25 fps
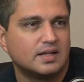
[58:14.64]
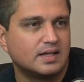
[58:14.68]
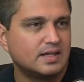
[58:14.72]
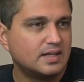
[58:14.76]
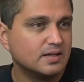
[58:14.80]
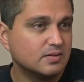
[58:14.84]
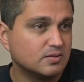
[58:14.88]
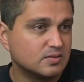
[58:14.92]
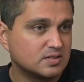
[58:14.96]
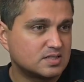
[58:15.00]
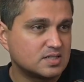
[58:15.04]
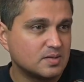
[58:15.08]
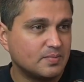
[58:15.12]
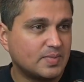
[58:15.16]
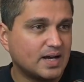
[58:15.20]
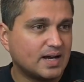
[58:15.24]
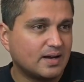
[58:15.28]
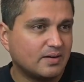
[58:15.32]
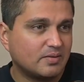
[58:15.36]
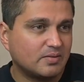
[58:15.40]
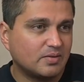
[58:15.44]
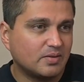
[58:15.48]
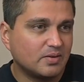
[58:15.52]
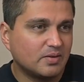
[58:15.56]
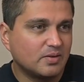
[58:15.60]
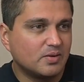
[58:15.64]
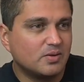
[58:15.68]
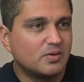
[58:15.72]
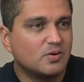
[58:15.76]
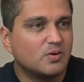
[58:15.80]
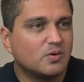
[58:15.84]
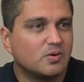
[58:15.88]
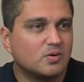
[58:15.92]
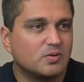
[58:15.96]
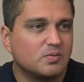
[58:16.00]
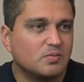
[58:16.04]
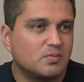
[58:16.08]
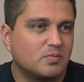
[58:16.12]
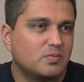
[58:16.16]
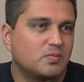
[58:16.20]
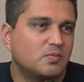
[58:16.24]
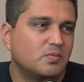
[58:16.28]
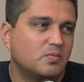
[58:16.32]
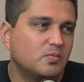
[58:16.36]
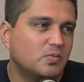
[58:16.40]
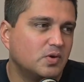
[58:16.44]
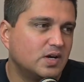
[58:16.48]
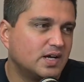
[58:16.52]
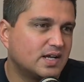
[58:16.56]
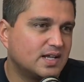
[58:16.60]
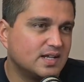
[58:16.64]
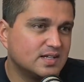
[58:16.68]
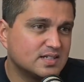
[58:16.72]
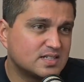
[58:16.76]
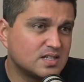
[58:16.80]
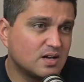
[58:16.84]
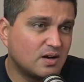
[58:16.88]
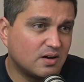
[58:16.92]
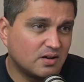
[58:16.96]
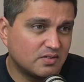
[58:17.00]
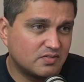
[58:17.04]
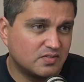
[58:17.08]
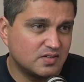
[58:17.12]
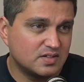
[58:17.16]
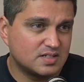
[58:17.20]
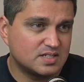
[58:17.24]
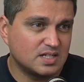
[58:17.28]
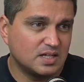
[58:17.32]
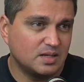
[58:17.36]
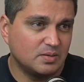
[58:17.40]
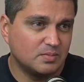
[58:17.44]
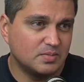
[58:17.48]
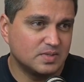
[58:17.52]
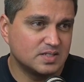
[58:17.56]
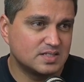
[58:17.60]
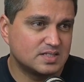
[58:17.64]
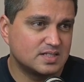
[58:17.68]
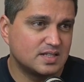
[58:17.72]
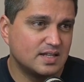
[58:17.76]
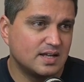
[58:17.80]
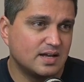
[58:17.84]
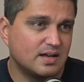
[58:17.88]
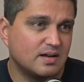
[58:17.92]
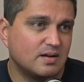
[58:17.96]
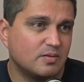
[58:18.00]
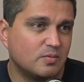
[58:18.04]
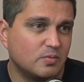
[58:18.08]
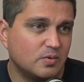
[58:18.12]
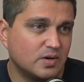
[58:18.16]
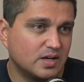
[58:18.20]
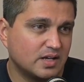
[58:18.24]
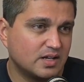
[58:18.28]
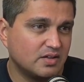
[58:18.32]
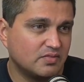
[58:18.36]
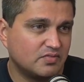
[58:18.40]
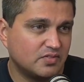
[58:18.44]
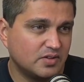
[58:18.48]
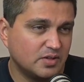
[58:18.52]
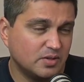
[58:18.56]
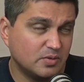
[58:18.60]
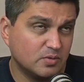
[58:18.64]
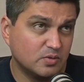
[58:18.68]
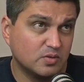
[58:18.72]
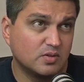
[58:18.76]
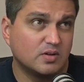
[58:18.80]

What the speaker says: guilt about not working as hard for the team as they're working for you.